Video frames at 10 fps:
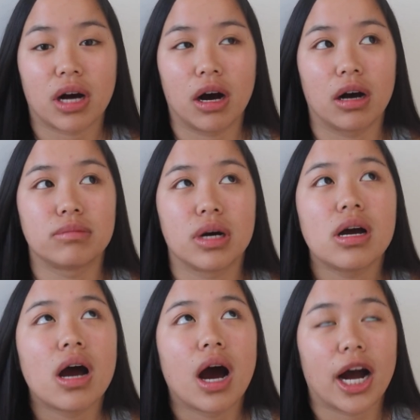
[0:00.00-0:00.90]

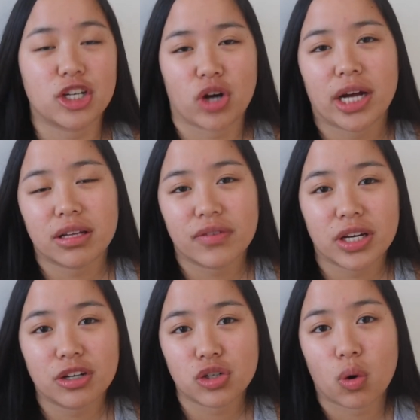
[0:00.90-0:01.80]
I tried living
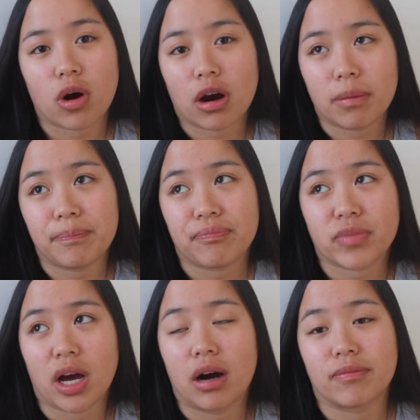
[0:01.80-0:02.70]
in a dorm
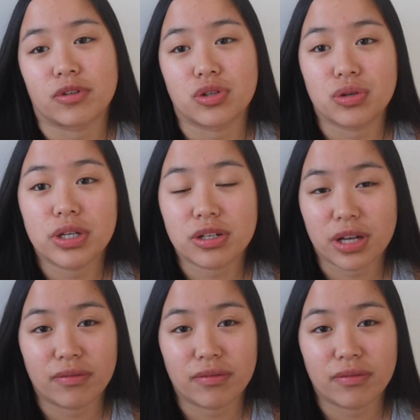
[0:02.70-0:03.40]
for 2 years.